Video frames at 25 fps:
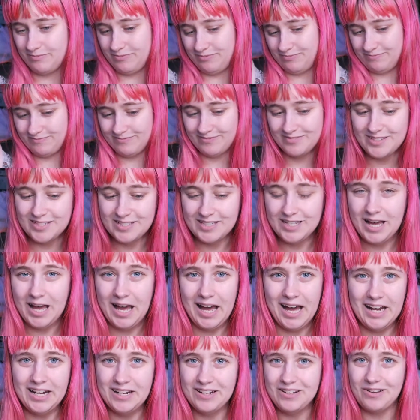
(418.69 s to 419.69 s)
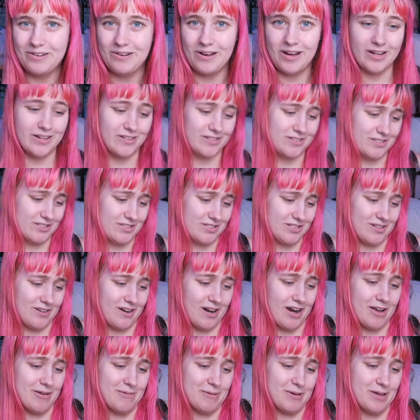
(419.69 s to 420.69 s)
I don't know how to
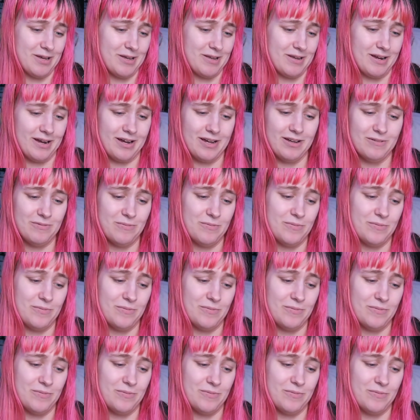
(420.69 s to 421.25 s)
describe it. I